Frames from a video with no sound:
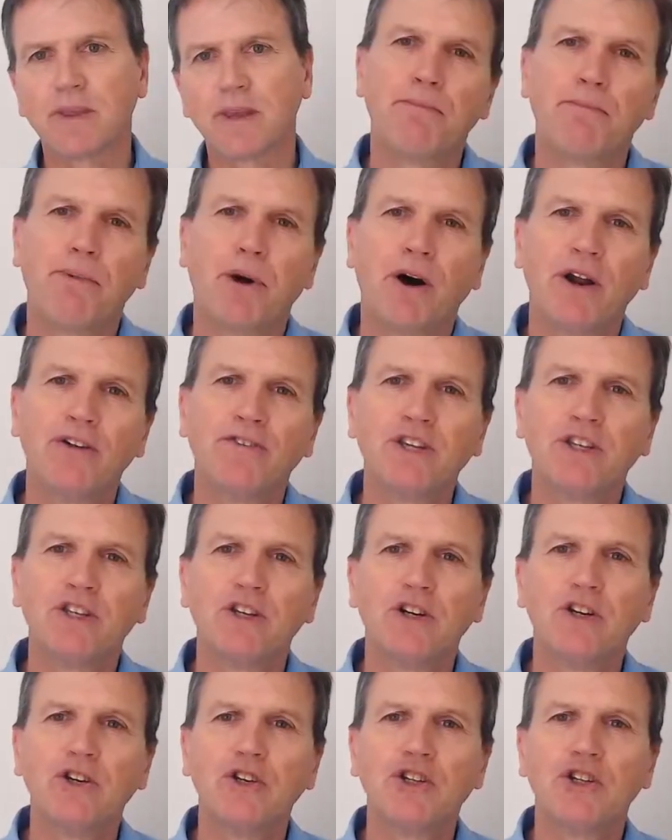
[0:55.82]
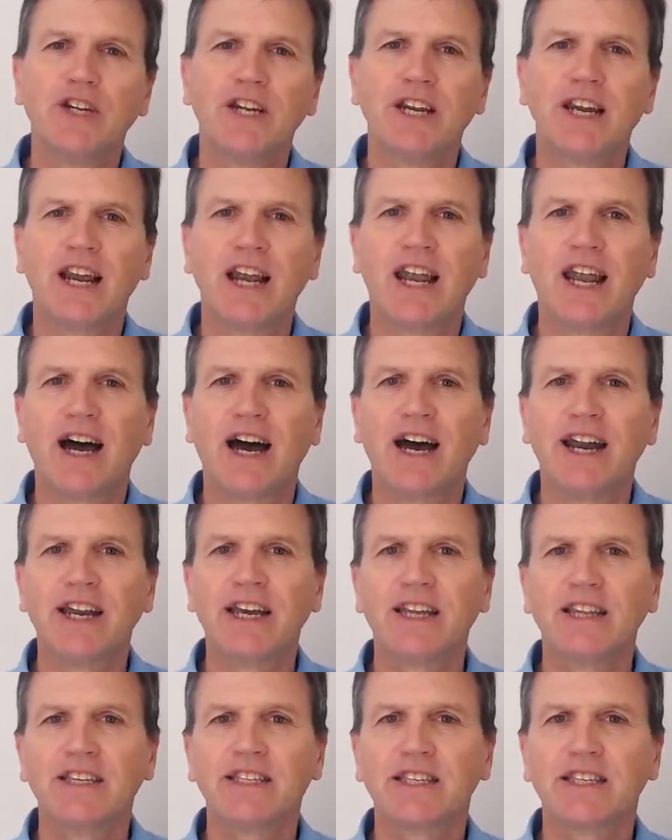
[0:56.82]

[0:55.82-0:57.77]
Part of the solution in aligning the